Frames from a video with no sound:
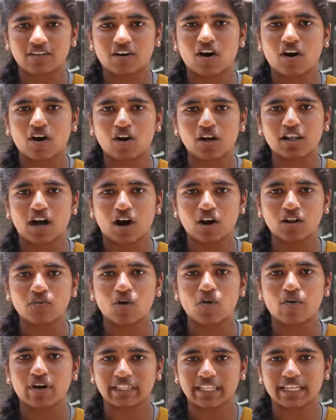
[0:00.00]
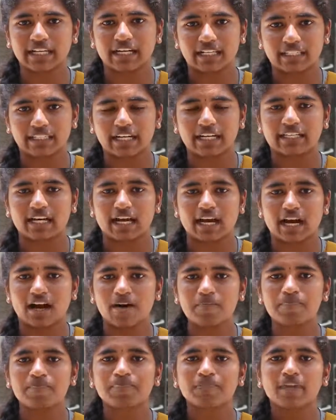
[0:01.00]
all over the
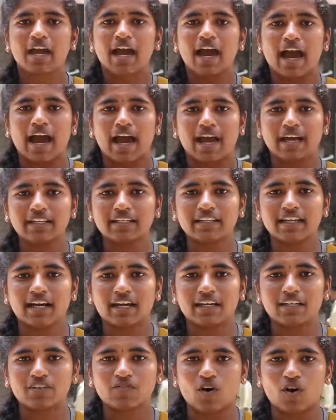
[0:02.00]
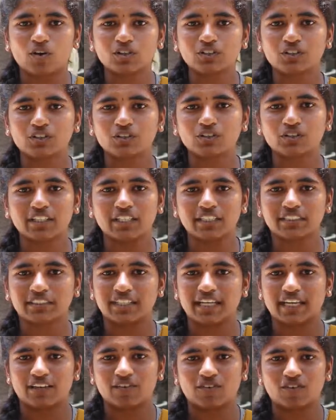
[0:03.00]
Karnataka, and it wants to
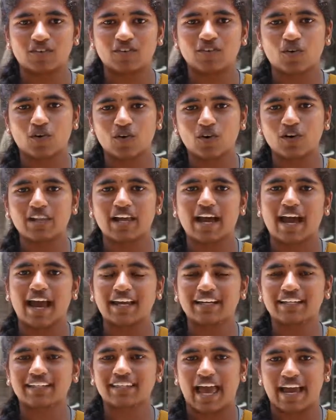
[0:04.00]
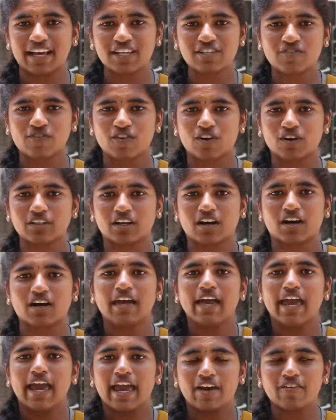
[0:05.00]
reach their goal. And thanks for
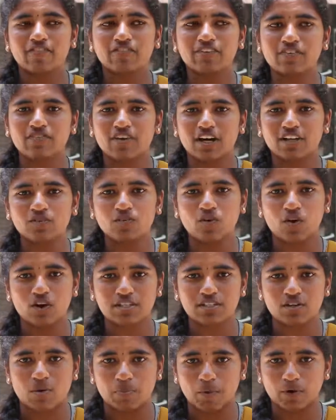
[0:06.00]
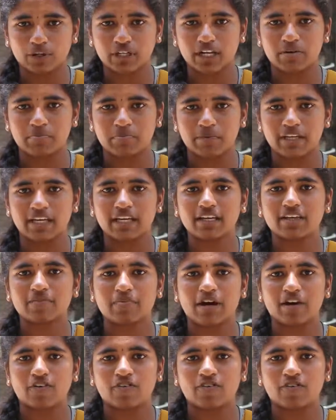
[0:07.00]
everyone who has supported me, my